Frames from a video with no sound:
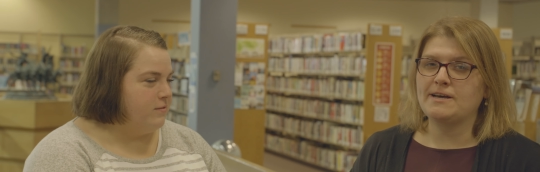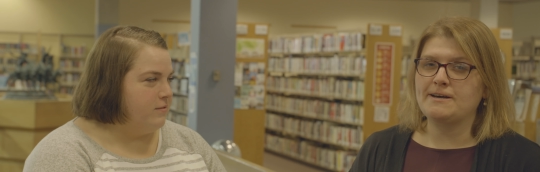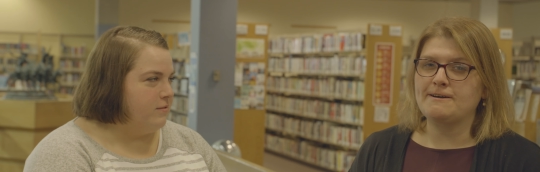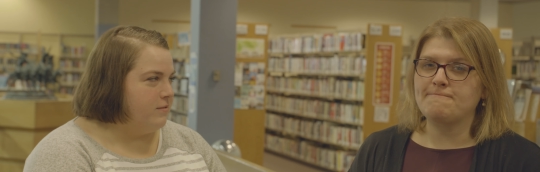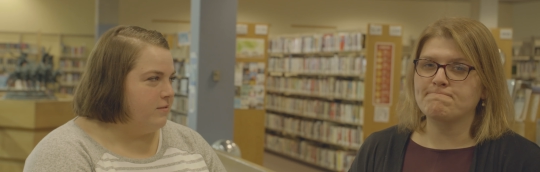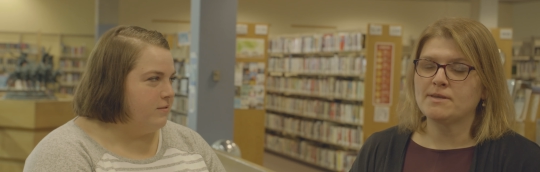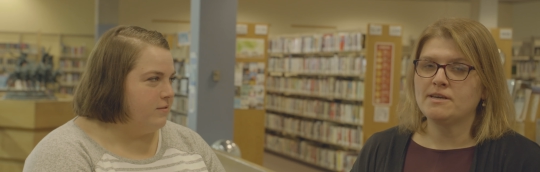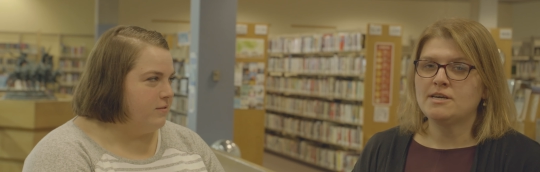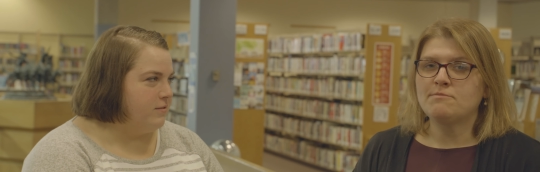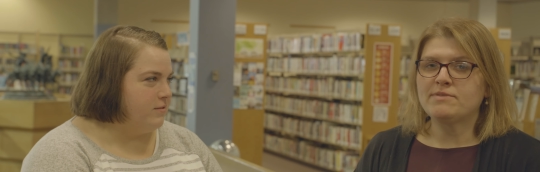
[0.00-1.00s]
Speaker 1: Um,
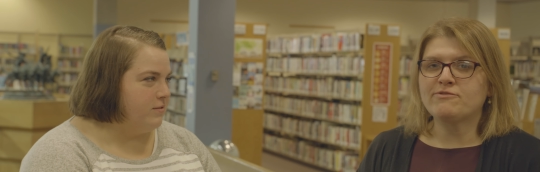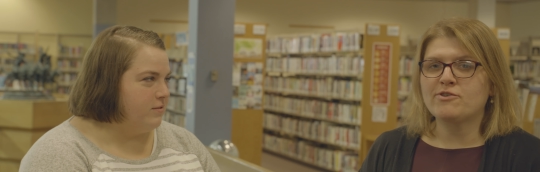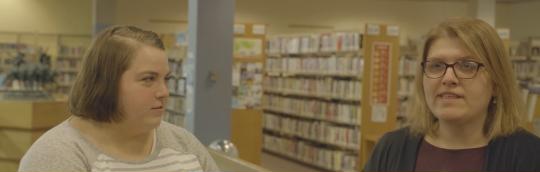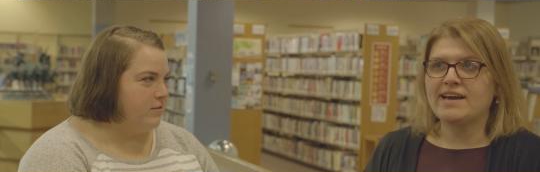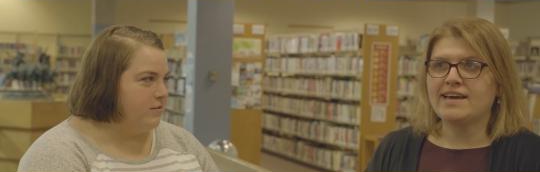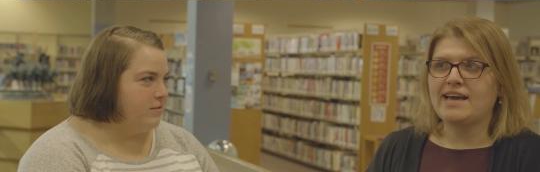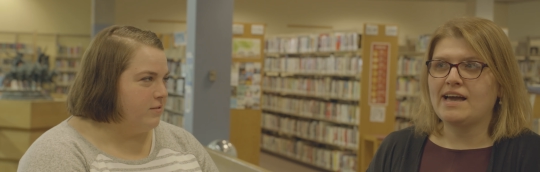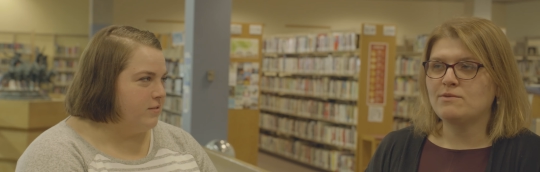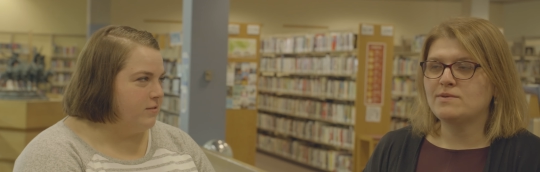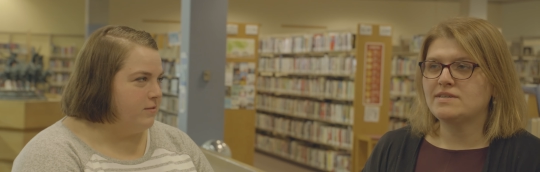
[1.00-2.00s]
before that,
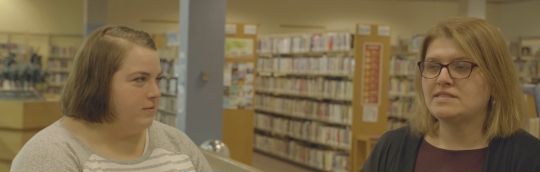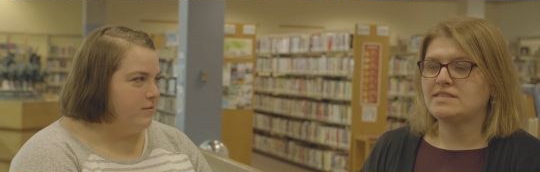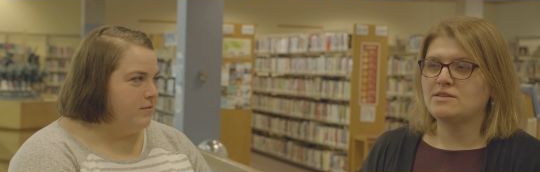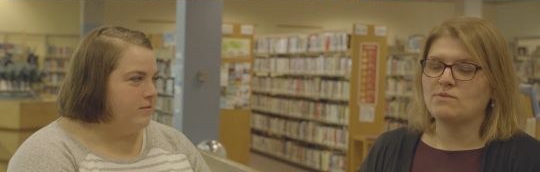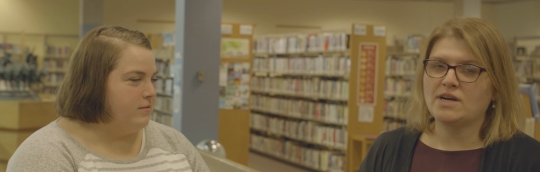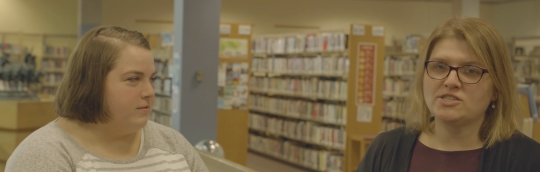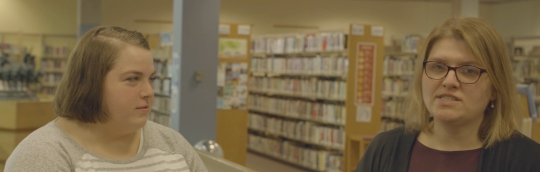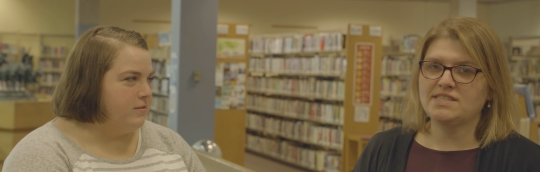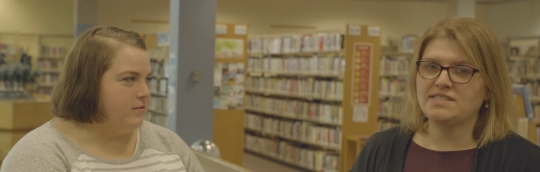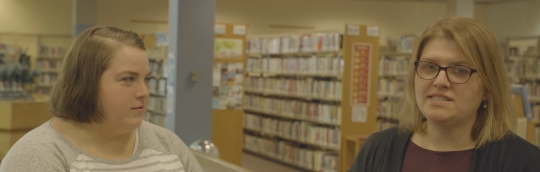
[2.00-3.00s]
I was in
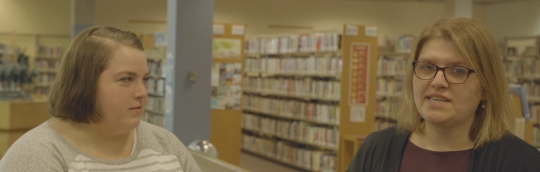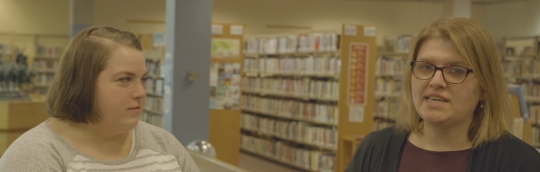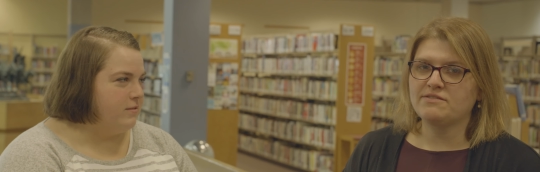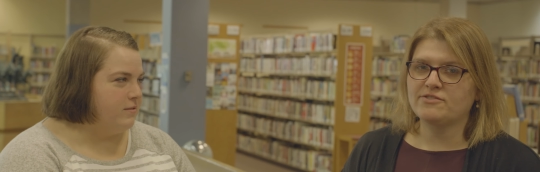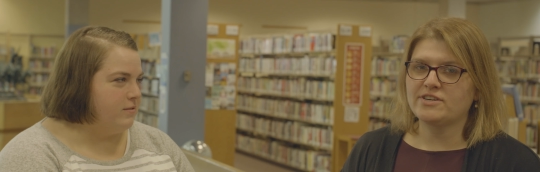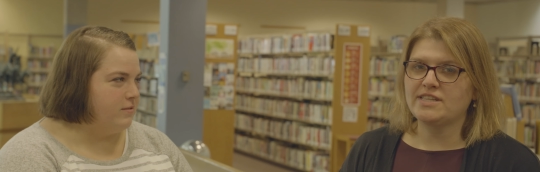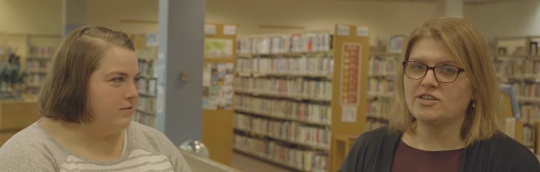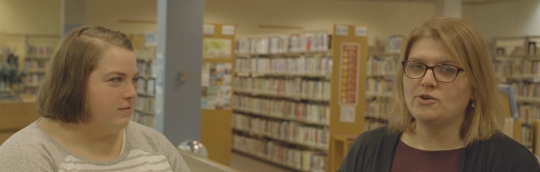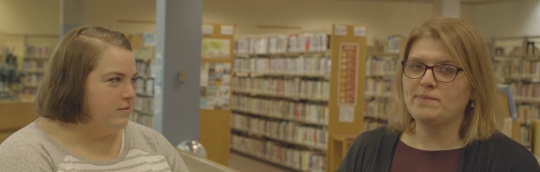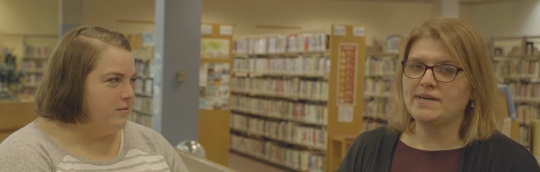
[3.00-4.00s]
Washington State for a
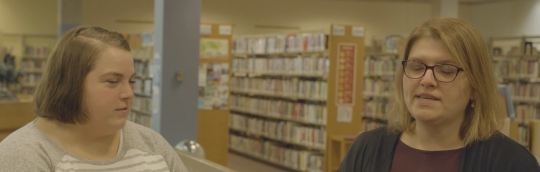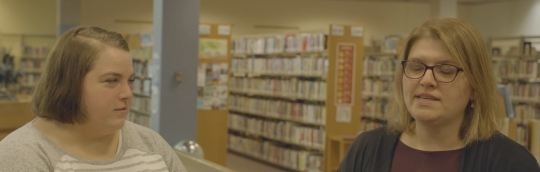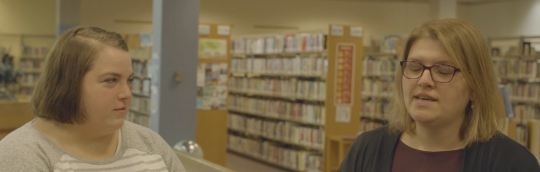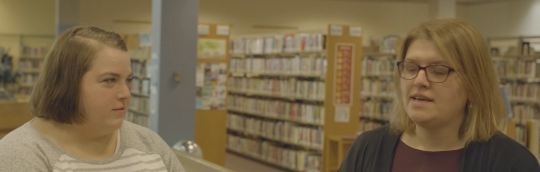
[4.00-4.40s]
little bit,